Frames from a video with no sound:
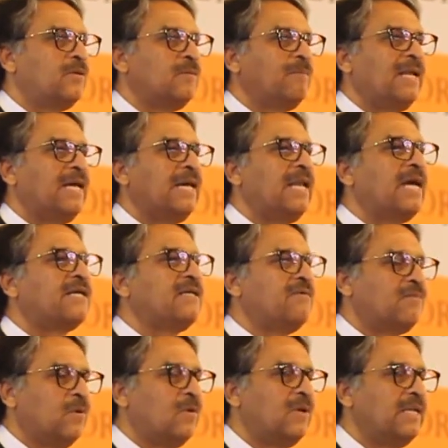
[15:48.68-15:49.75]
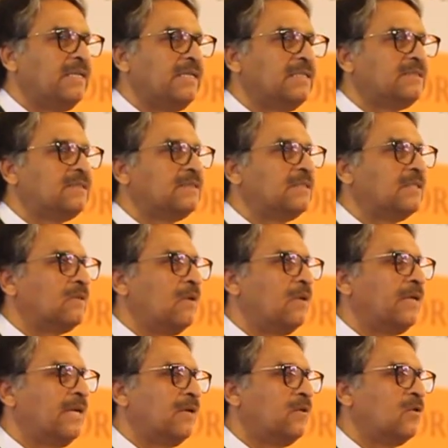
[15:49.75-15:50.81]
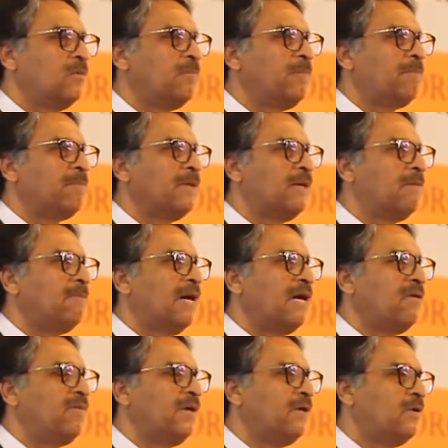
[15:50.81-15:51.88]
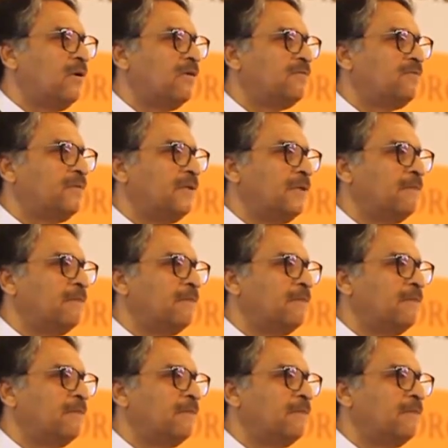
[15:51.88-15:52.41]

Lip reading: play an active role in this contact group by way of